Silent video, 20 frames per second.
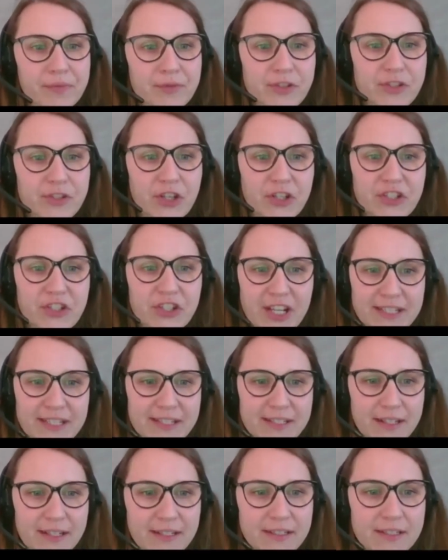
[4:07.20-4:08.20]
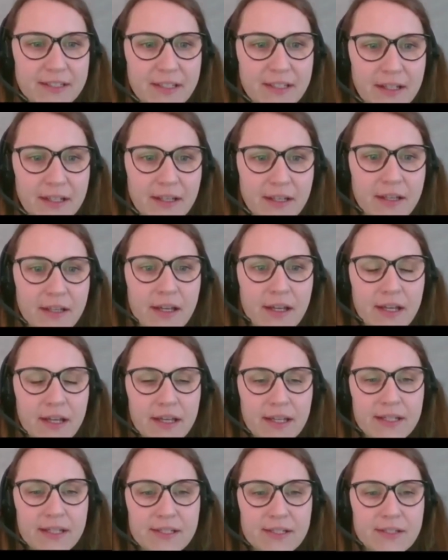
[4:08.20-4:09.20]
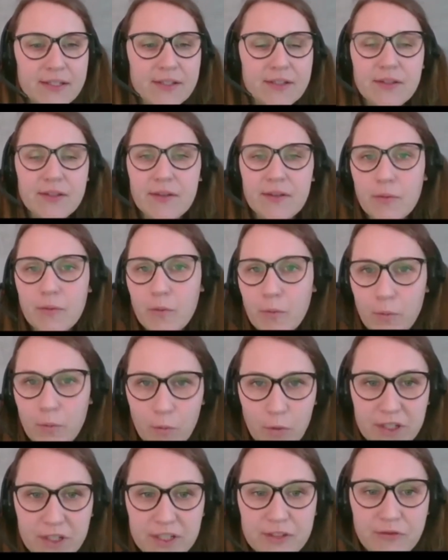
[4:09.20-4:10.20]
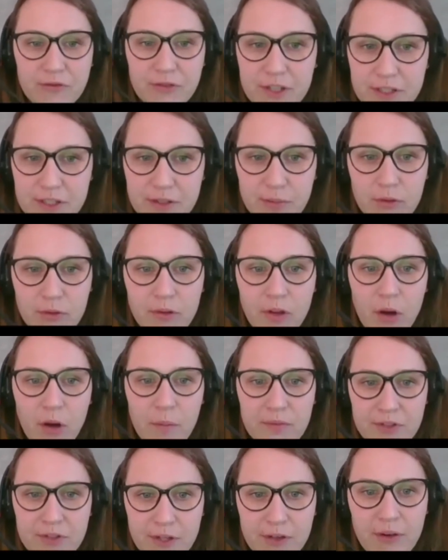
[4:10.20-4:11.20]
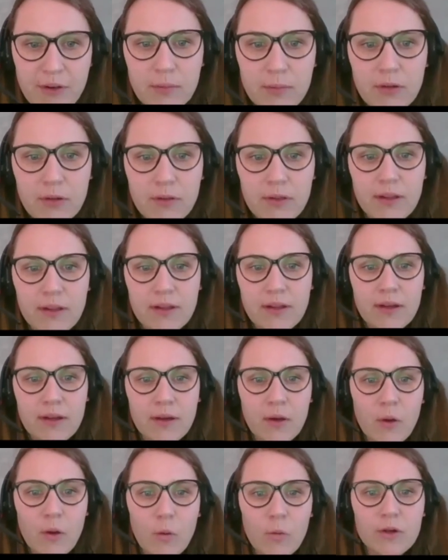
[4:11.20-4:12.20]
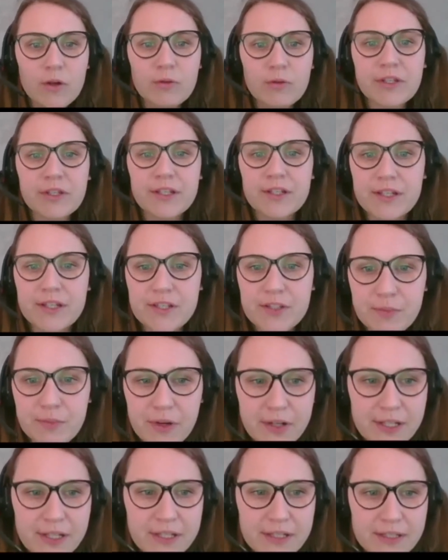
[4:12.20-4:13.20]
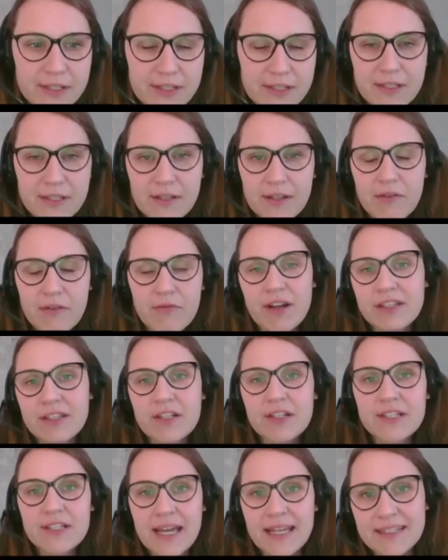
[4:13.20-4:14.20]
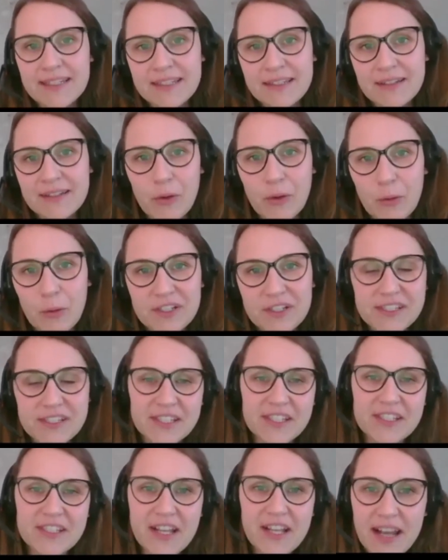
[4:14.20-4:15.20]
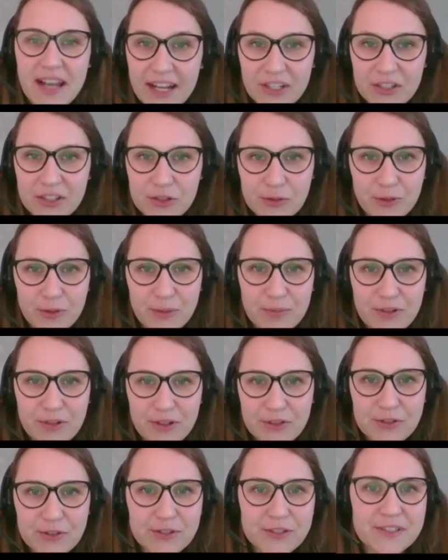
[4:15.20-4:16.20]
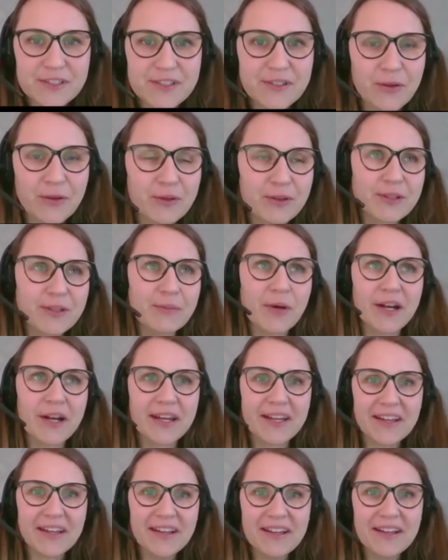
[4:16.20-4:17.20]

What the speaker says: suggested, is what is visible, observable, what we can experience, rather than what is intellectual, produced only by